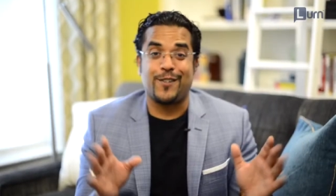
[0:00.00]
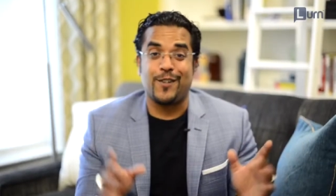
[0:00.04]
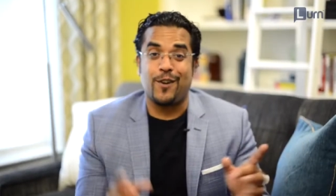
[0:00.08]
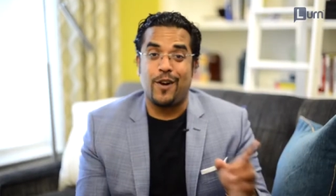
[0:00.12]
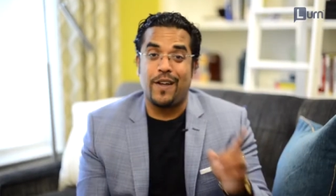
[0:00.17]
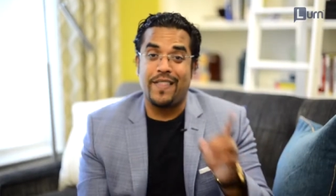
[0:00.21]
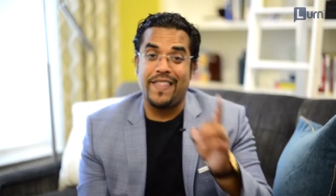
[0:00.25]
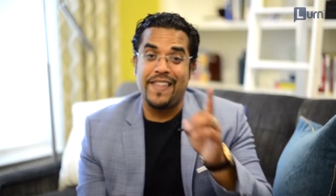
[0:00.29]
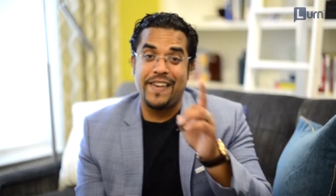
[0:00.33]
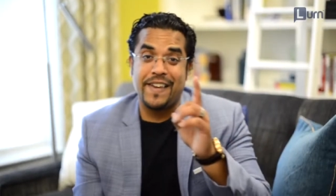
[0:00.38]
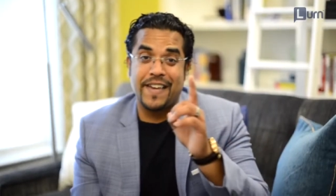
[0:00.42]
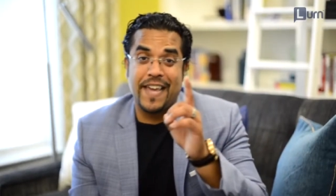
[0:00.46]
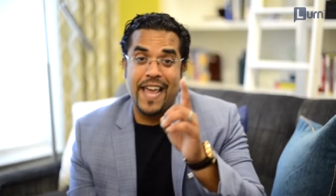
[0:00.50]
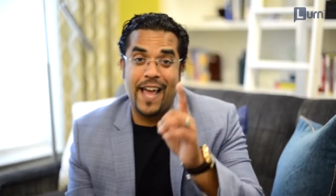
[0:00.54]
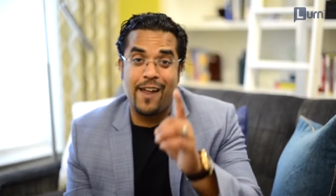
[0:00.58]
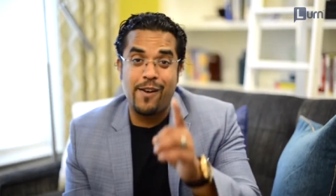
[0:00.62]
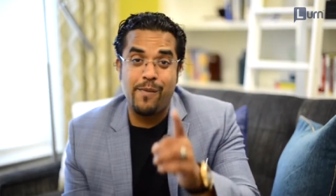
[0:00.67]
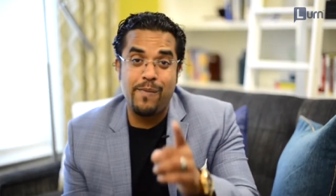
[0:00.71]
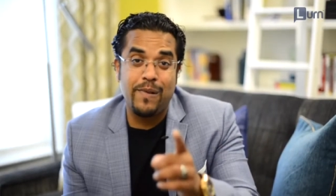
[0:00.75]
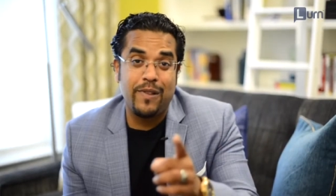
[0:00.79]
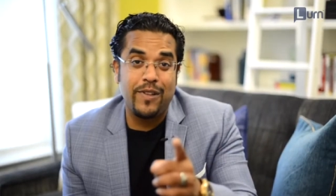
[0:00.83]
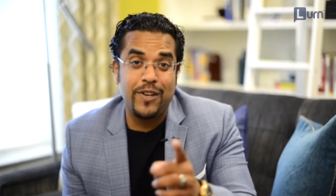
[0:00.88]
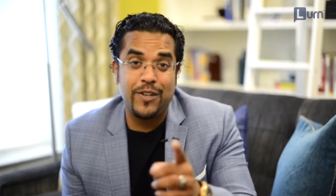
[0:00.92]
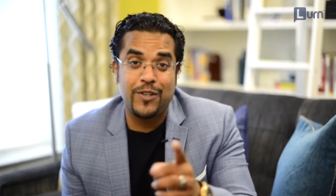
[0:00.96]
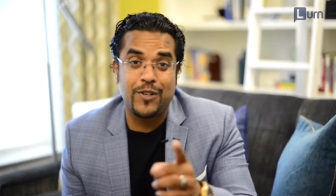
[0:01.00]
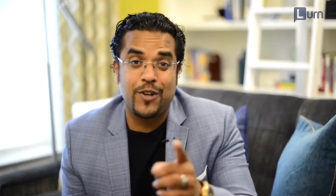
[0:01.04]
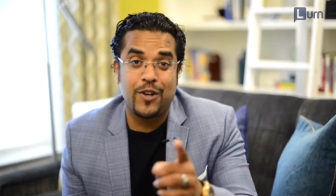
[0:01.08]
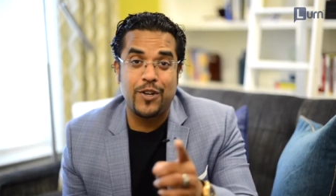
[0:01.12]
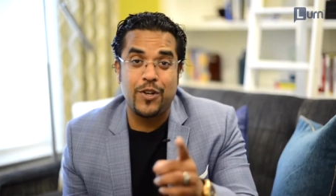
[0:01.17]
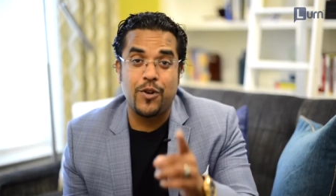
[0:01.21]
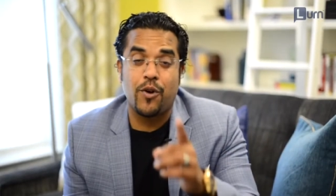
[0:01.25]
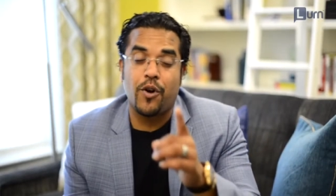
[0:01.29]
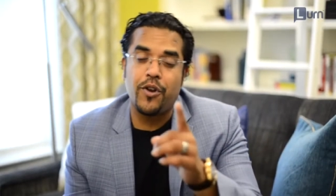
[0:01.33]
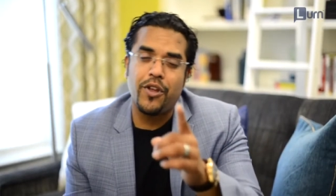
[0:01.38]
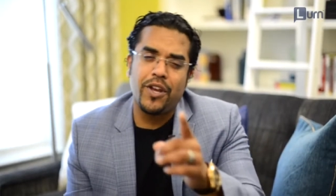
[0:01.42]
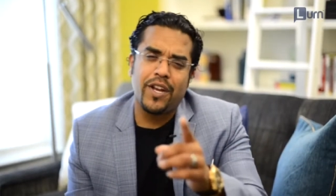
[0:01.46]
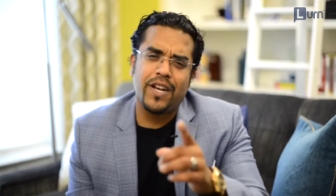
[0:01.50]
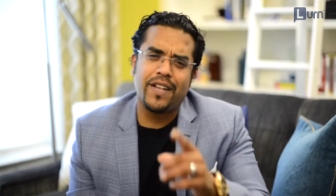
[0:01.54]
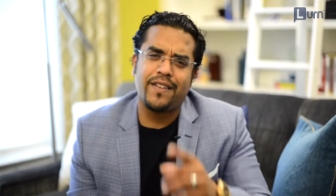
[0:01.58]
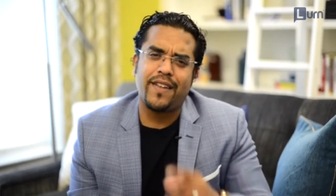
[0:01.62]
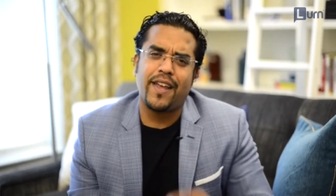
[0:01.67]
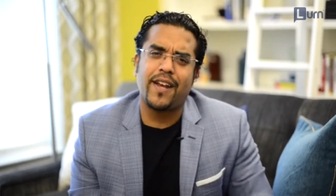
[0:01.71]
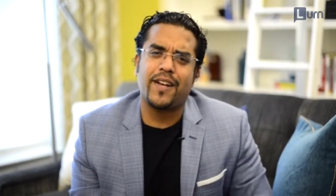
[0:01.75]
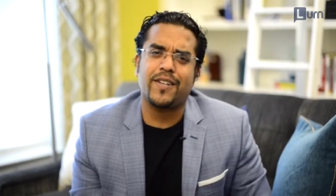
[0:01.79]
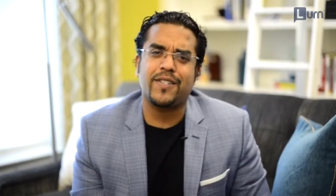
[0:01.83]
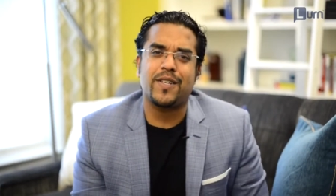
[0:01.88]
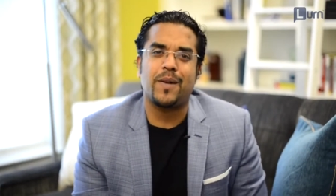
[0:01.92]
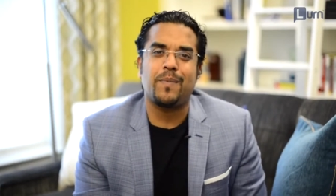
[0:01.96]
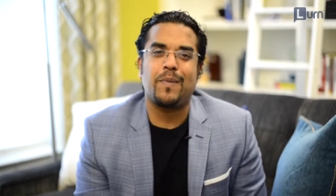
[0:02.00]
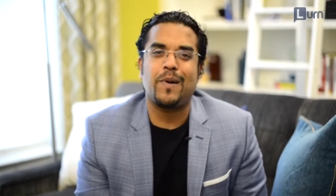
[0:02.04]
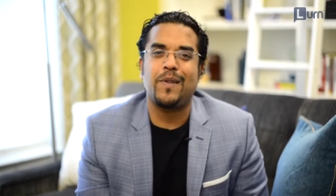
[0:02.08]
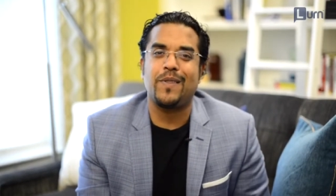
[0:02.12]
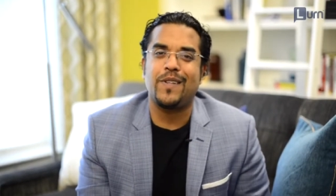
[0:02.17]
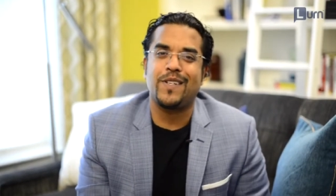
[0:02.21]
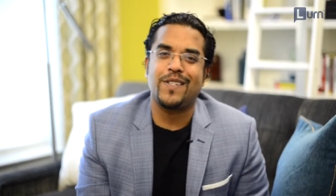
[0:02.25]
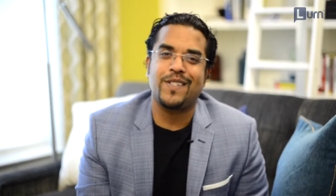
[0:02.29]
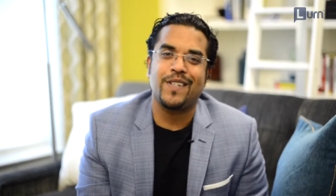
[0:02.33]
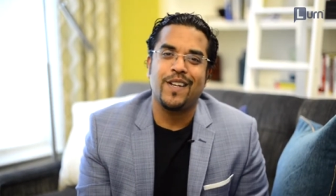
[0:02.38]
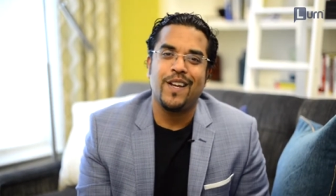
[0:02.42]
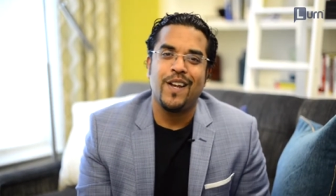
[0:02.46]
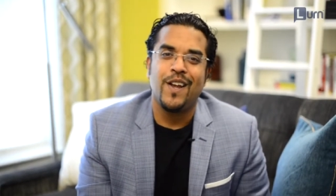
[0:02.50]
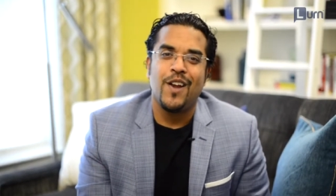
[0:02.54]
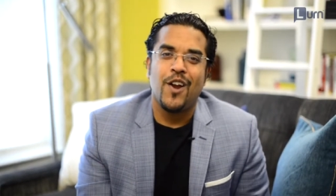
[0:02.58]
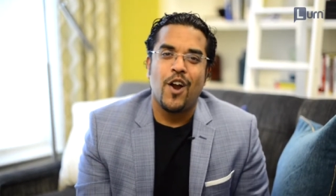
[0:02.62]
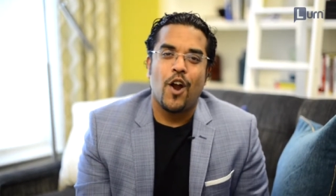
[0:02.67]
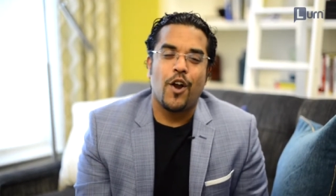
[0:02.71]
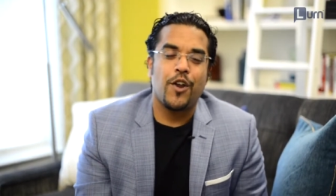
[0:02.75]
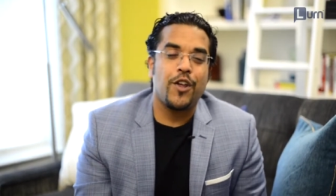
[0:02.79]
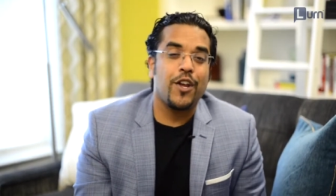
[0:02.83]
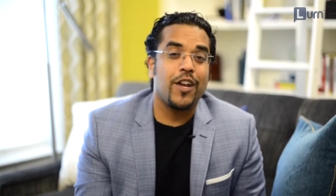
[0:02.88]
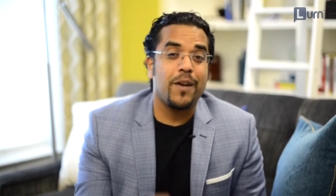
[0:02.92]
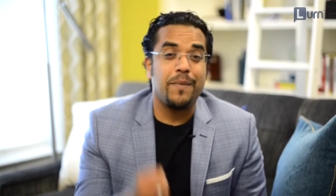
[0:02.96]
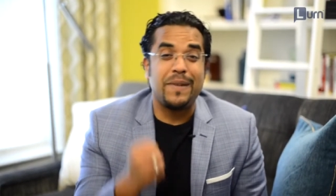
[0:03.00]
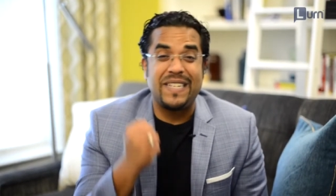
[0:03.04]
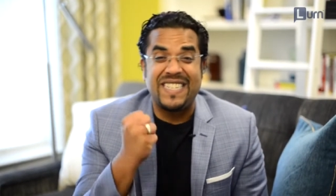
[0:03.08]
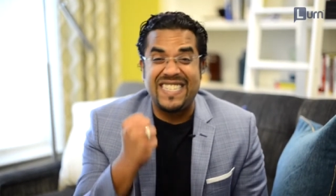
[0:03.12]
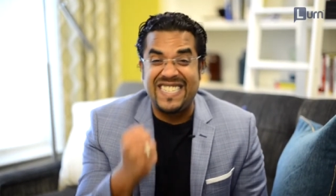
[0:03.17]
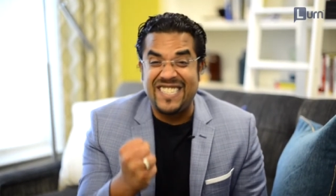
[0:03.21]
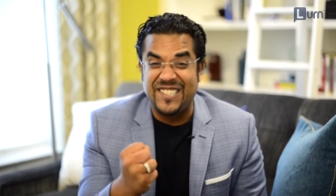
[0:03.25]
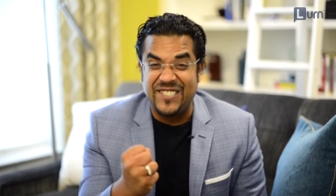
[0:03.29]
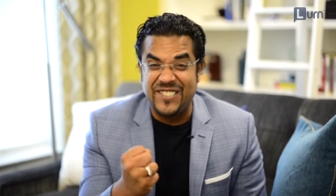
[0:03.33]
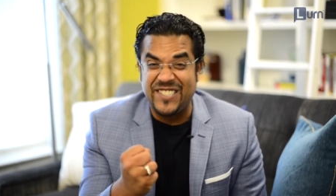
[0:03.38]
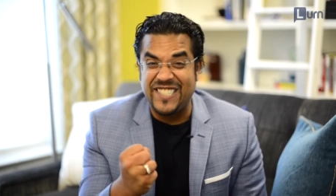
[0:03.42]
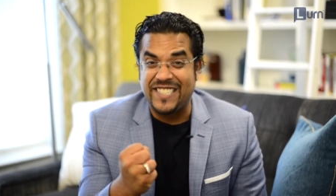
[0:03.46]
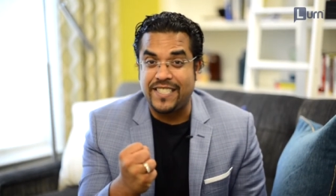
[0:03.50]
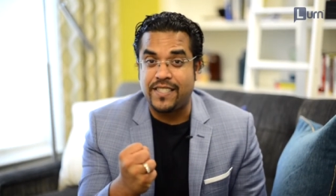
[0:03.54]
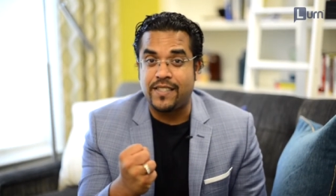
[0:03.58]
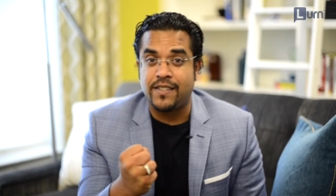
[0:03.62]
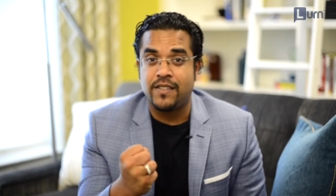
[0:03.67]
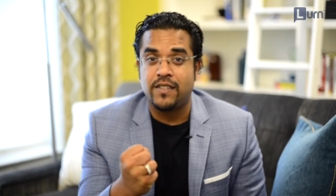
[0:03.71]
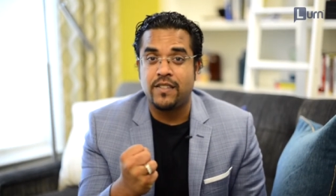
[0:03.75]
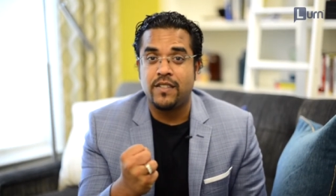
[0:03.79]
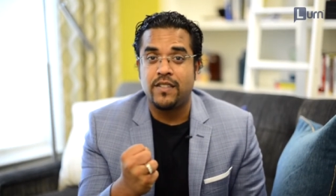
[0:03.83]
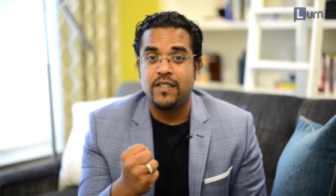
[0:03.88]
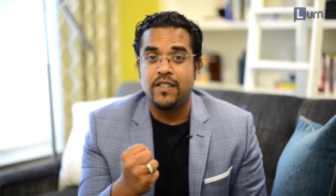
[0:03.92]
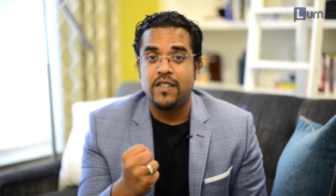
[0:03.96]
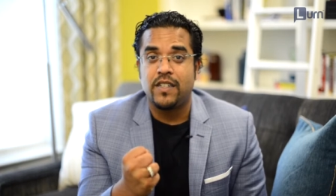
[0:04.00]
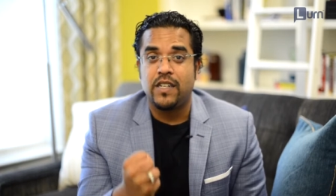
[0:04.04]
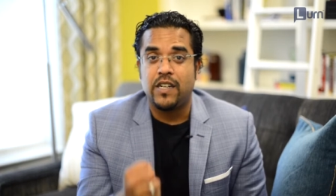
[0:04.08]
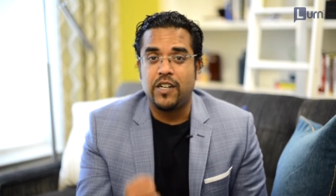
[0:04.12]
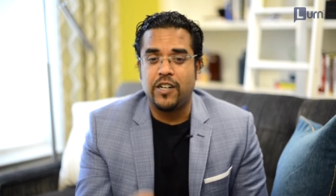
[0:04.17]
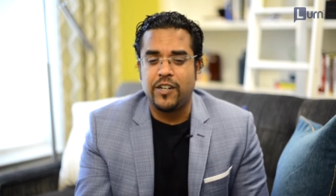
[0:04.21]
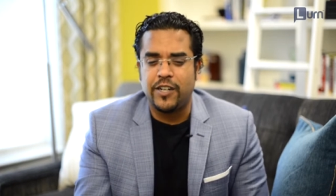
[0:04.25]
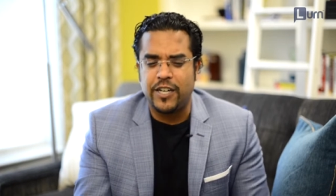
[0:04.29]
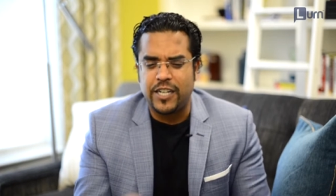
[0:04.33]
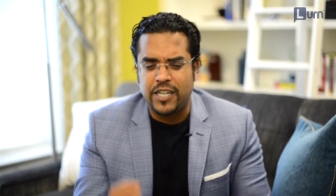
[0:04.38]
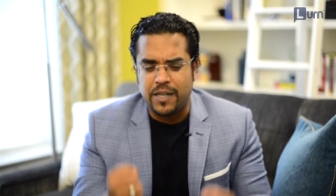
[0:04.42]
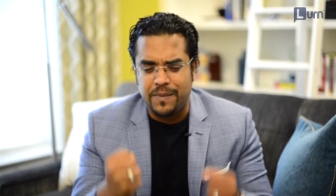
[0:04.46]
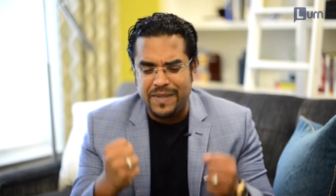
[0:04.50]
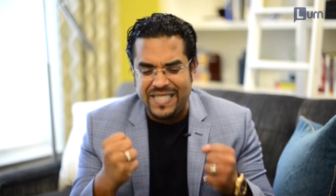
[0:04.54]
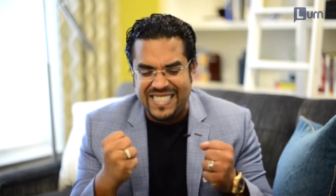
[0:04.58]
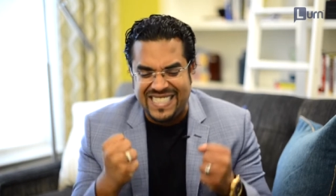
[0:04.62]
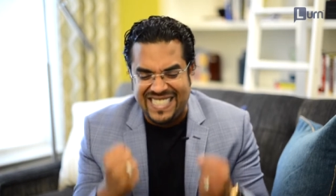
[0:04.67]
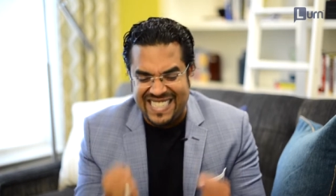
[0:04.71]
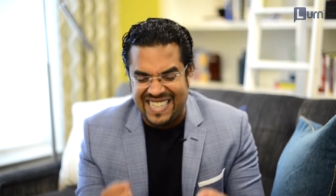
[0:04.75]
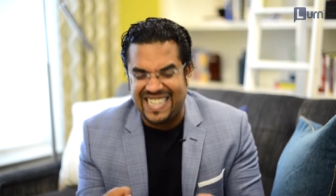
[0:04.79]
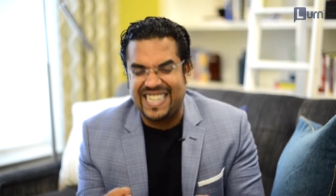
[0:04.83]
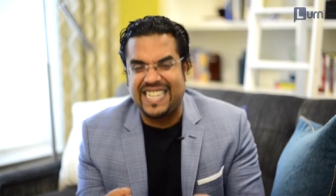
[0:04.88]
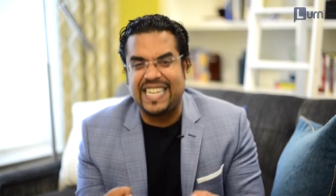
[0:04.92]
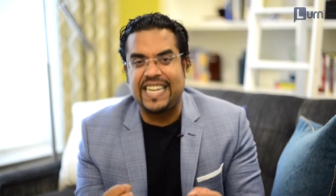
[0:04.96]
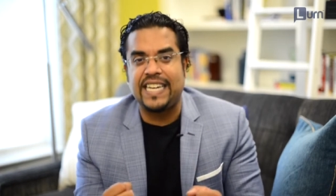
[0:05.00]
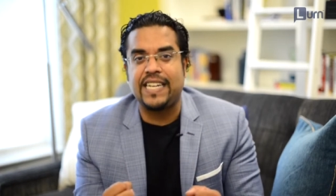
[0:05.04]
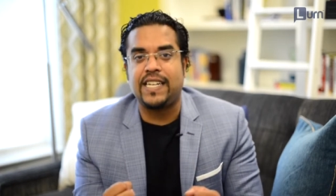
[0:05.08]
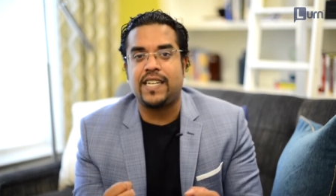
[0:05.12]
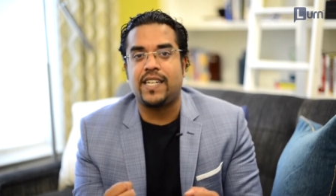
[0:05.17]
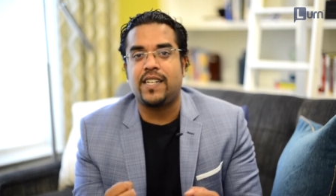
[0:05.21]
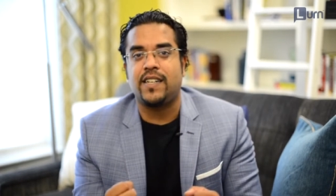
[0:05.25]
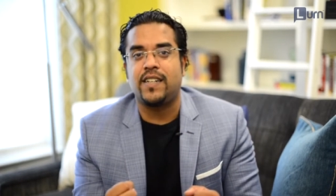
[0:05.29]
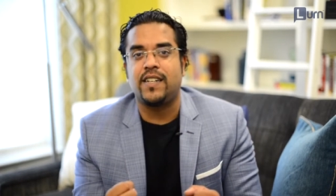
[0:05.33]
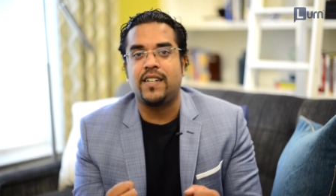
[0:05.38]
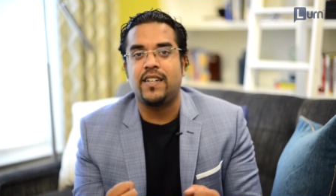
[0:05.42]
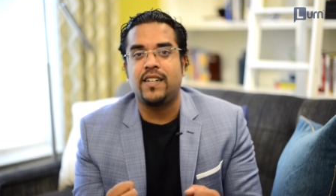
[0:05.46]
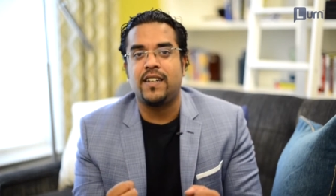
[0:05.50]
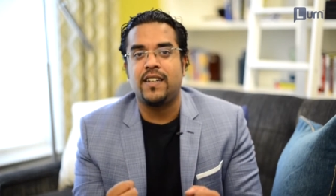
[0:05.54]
So the accountability is on you. Are you going to take us up on this? Are you going to be serious? Are you going to be dedicated?